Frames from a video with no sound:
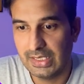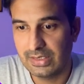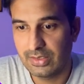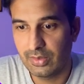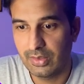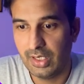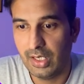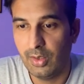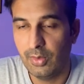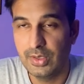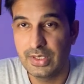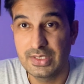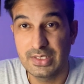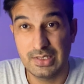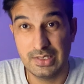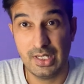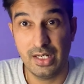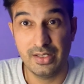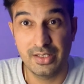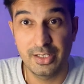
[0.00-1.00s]
So now it
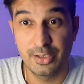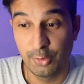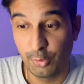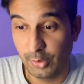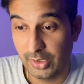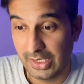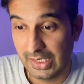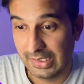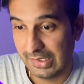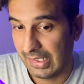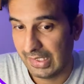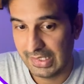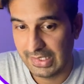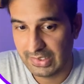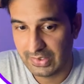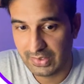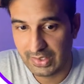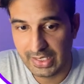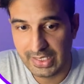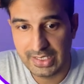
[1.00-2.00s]
started looking
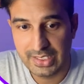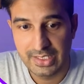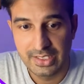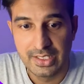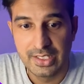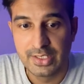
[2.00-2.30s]
nice, right?